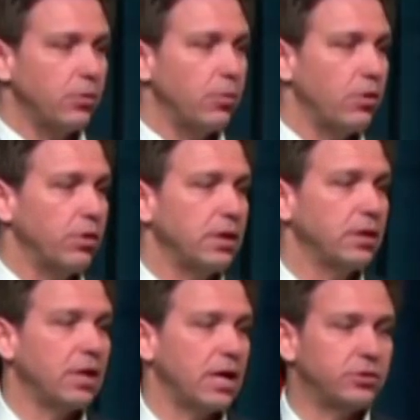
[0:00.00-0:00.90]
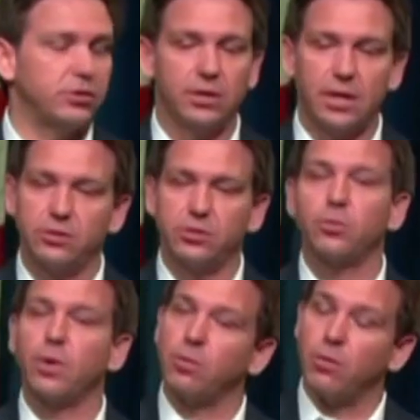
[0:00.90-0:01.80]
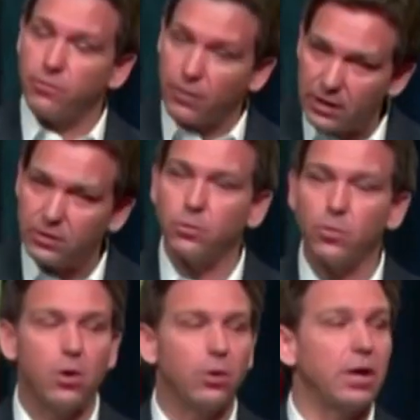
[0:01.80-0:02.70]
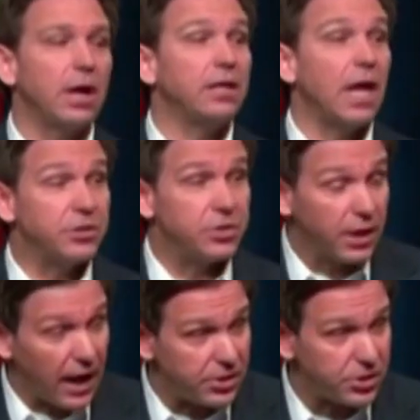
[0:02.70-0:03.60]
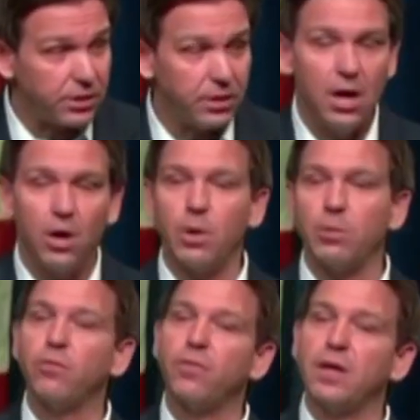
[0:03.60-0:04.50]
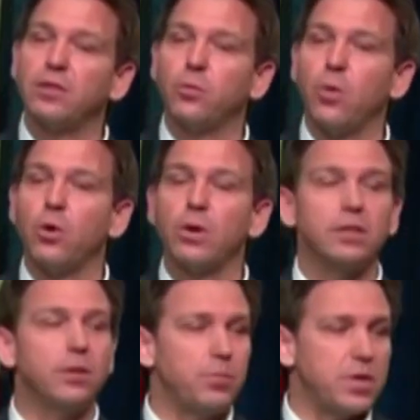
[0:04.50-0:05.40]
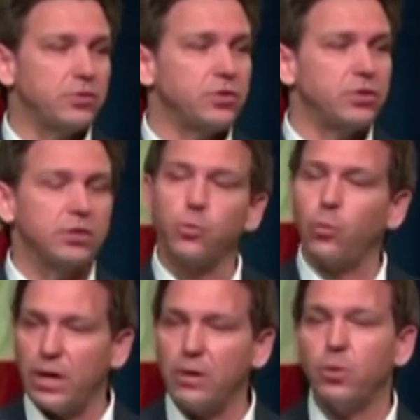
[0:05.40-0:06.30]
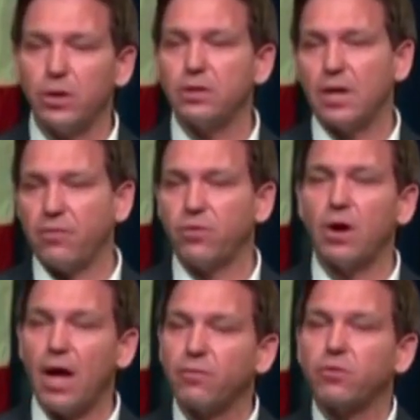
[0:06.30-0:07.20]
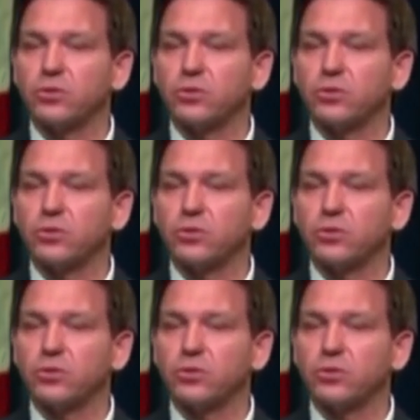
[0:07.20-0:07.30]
DeSantis is just 44, and America seems to be hungering for a leader who is young,